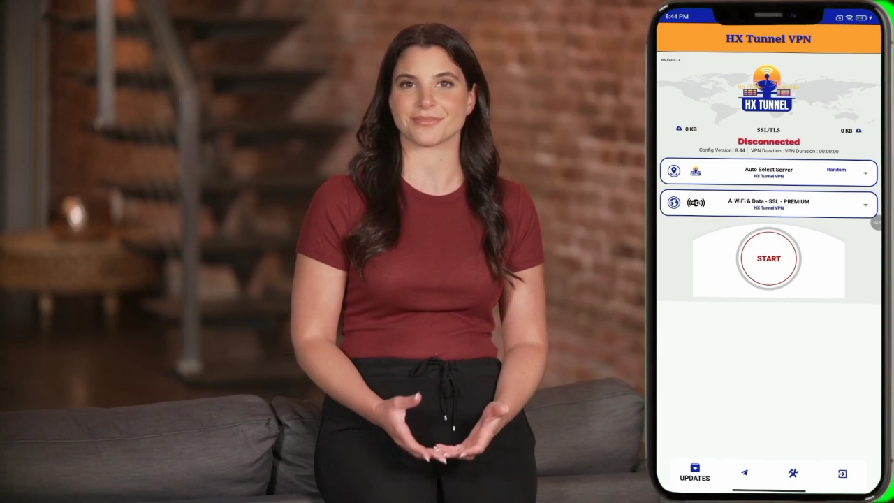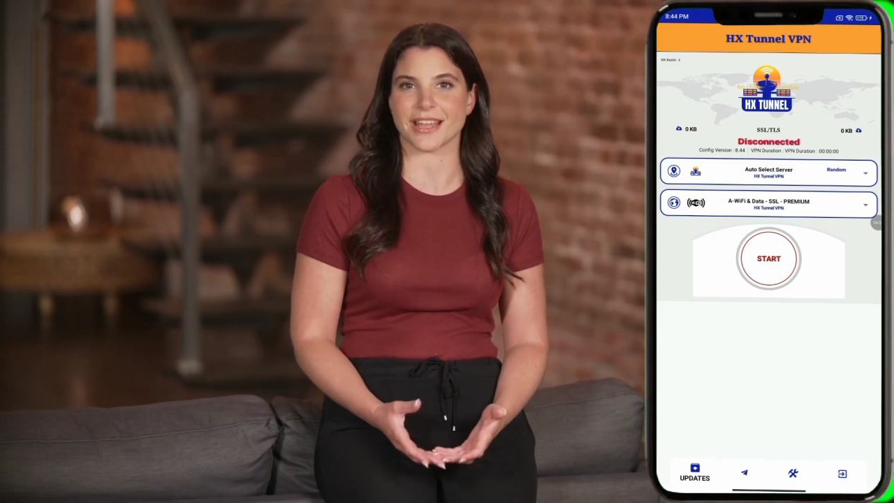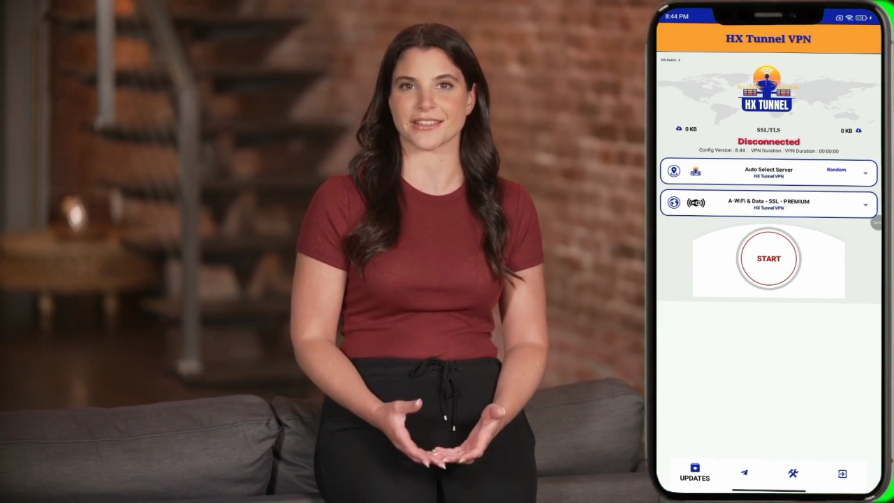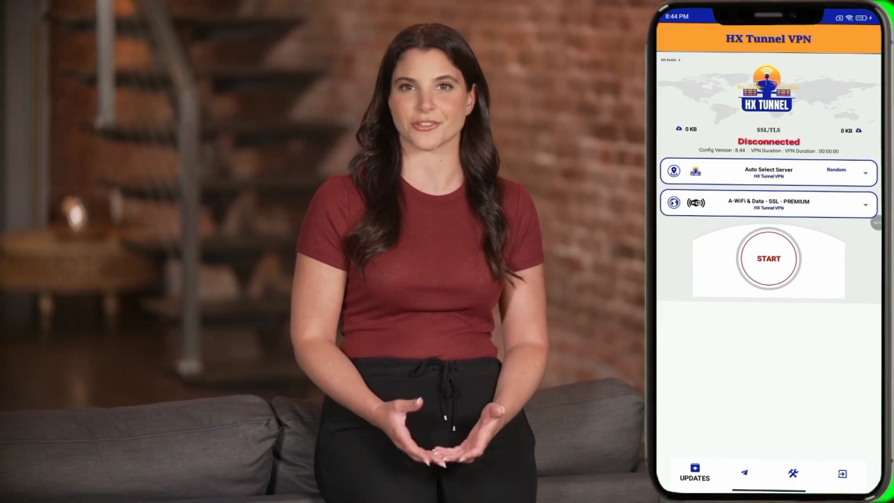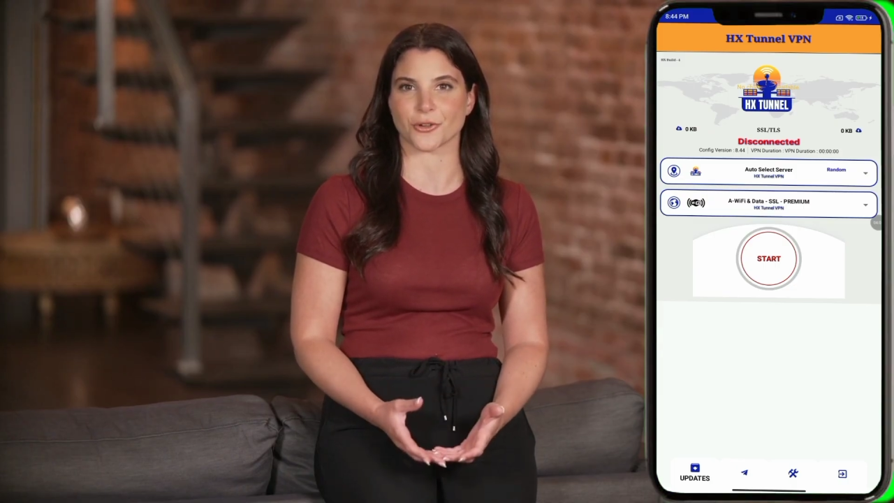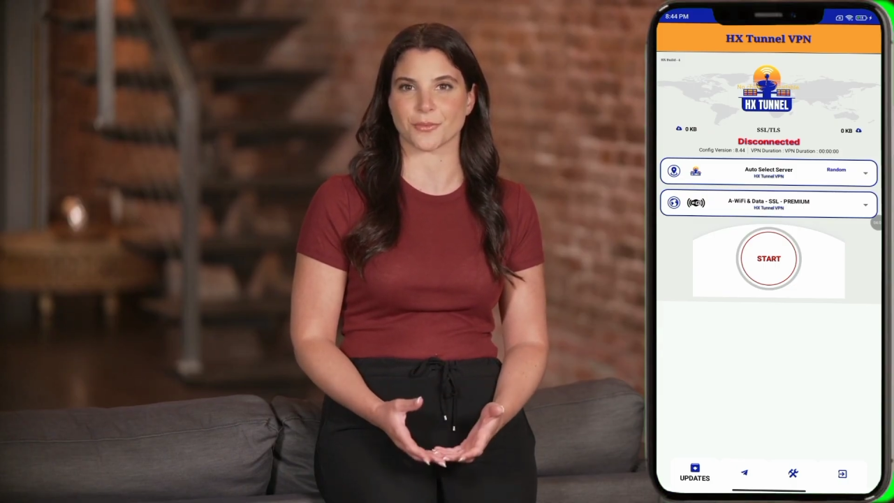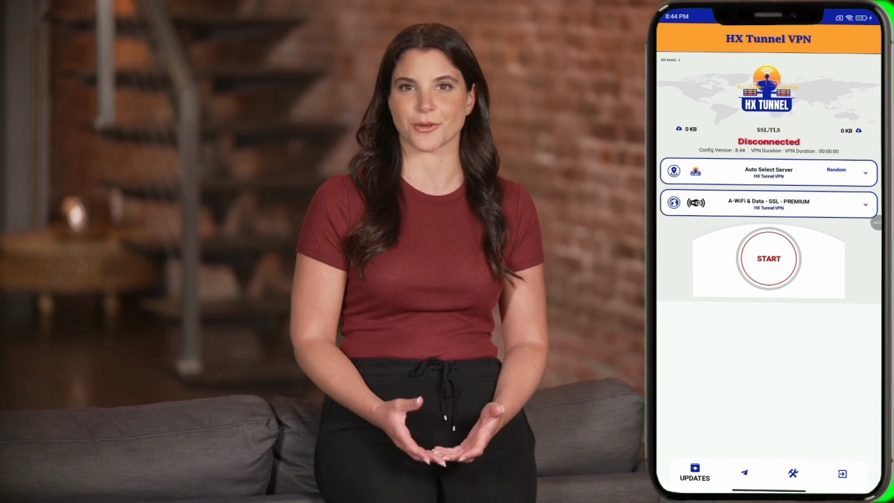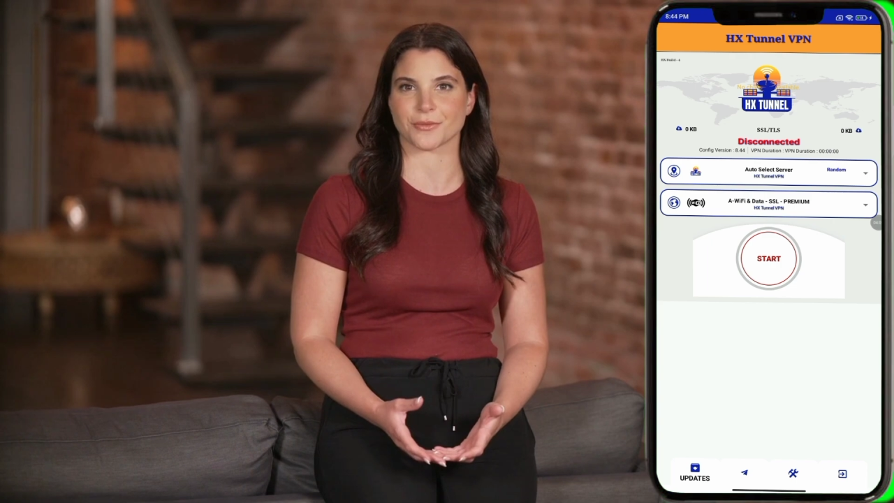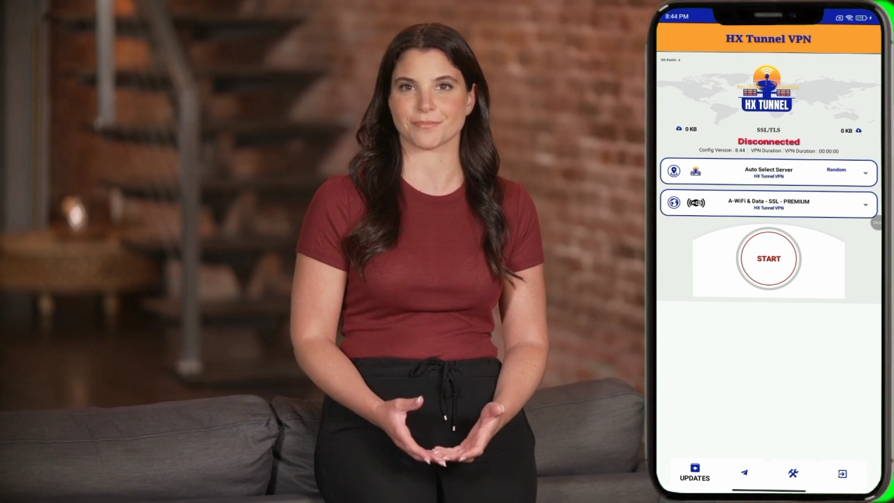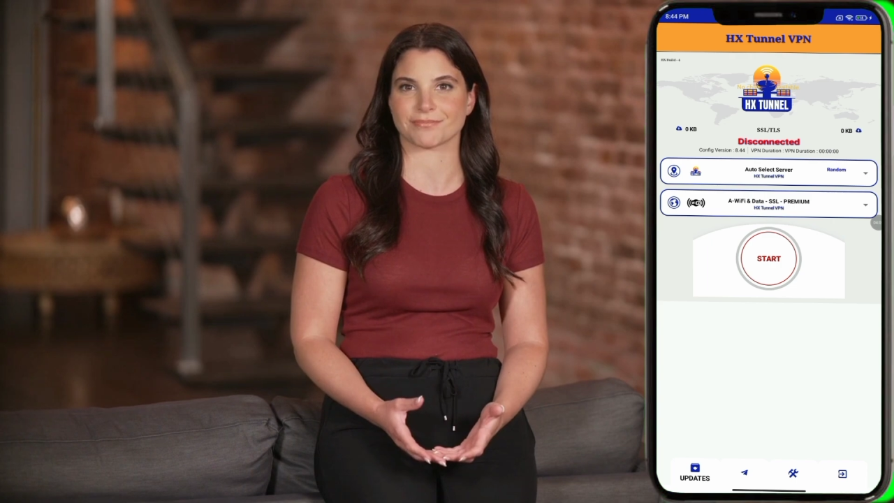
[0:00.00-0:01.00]
that's
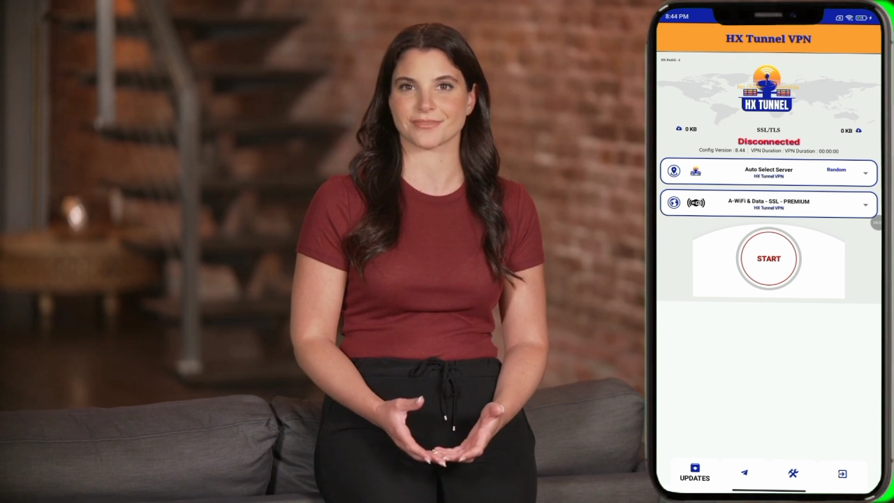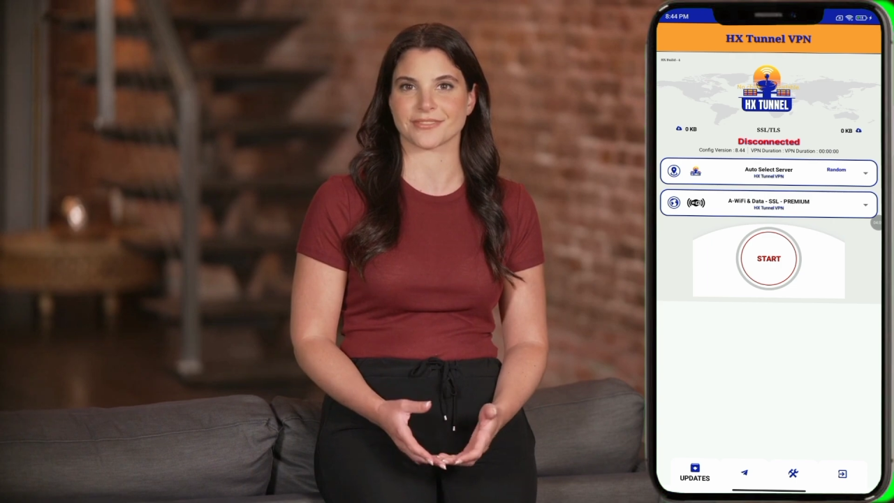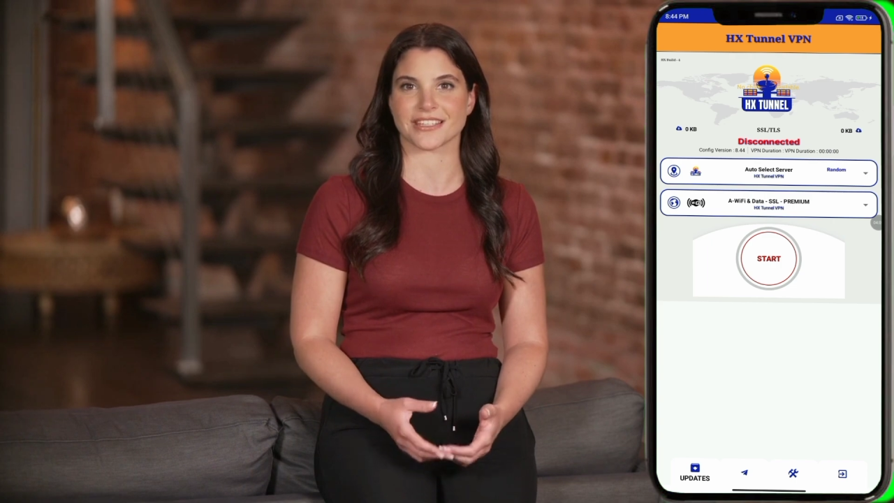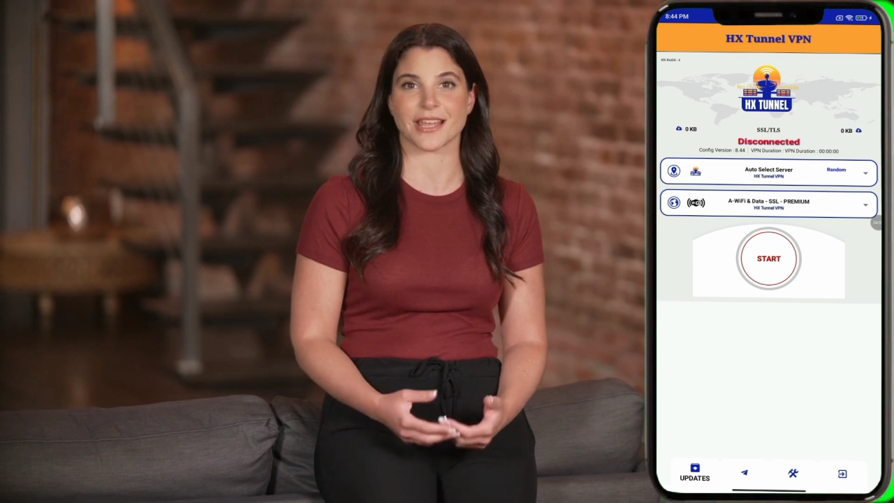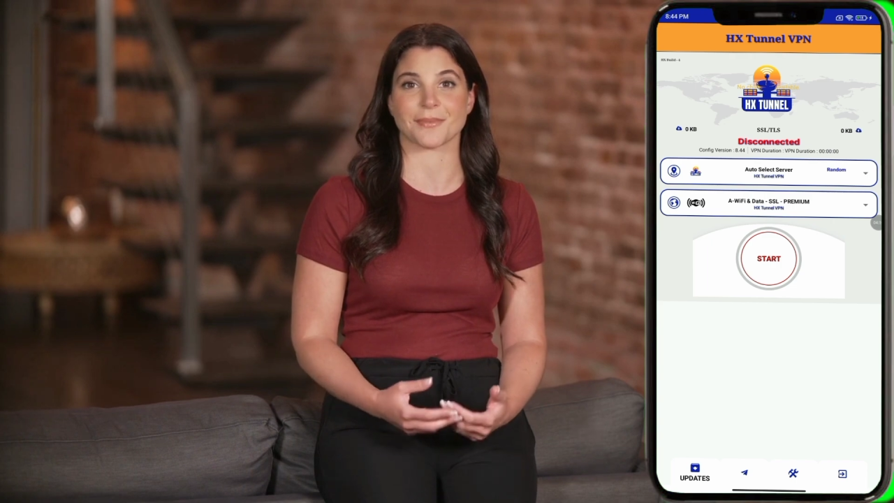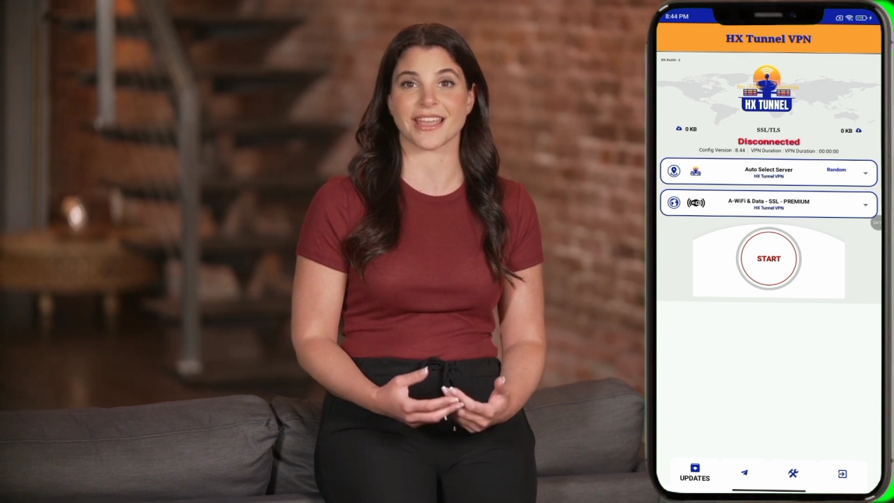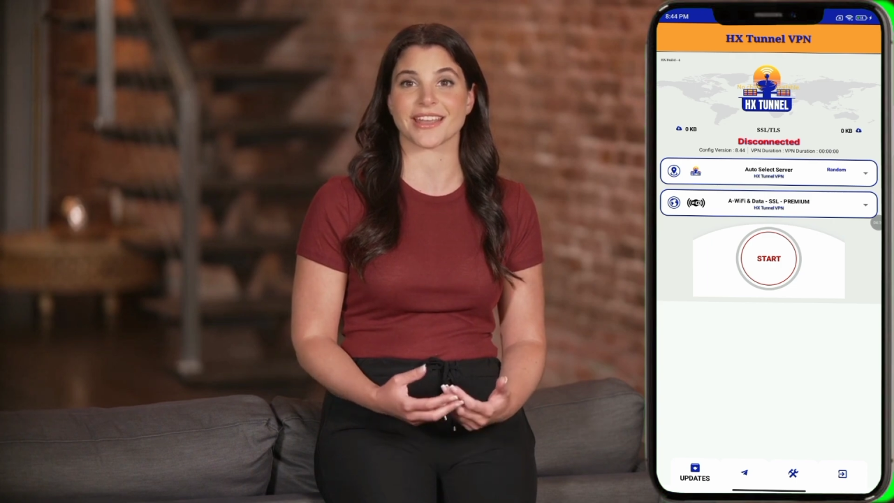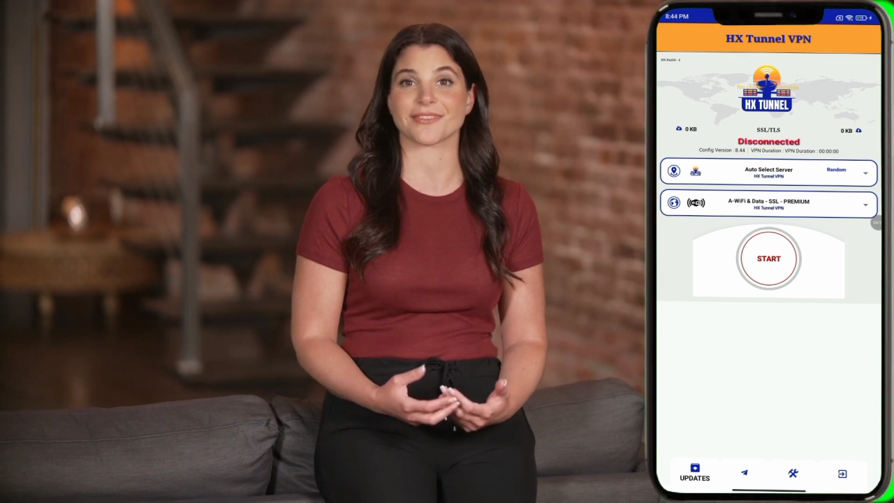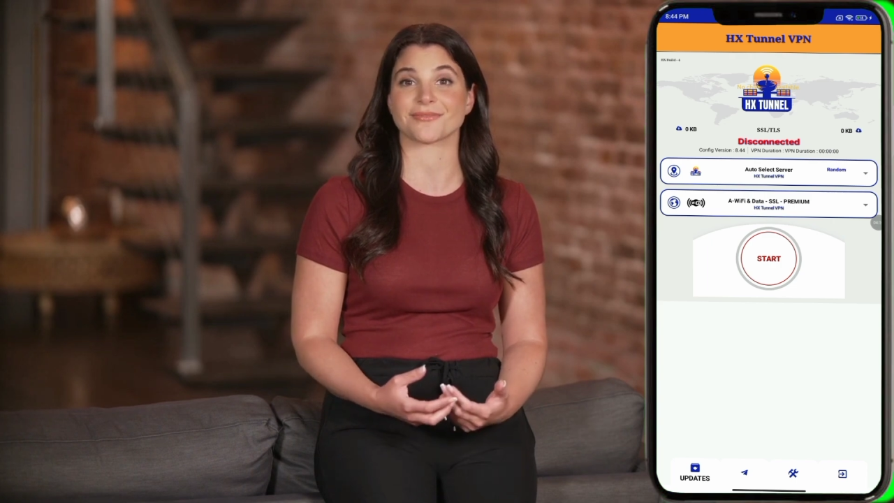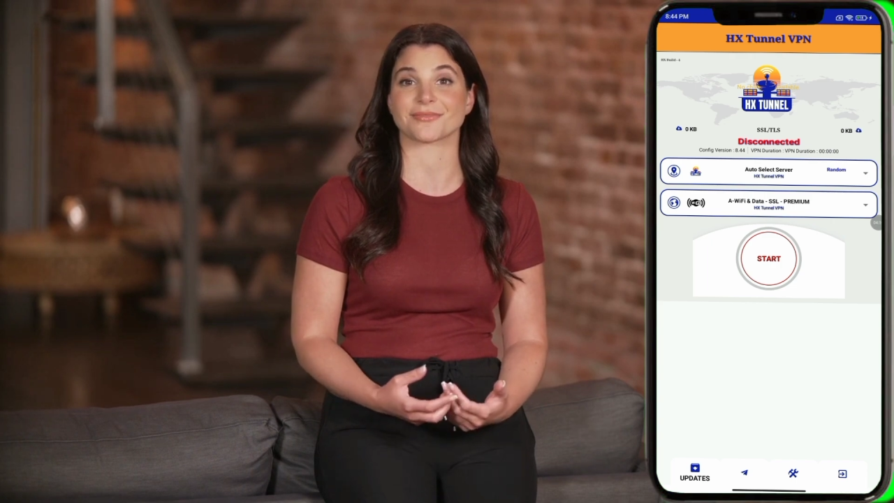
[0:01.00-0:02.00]
normal. Step 8.